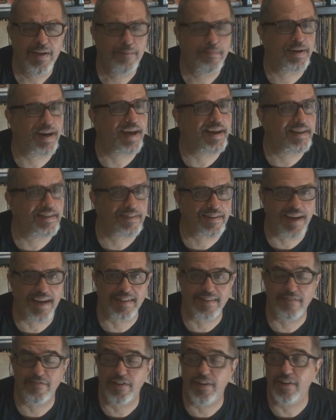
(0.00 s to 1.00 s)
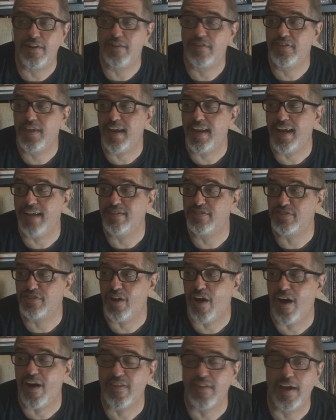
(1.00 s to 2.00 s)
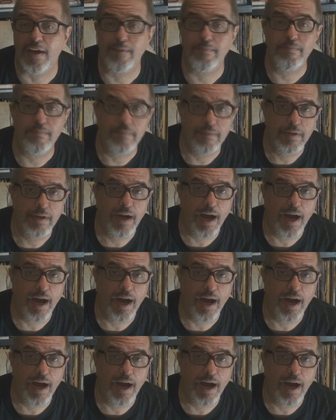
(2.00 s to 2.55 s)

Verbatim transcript: But I didn't like the video. Then I saw them.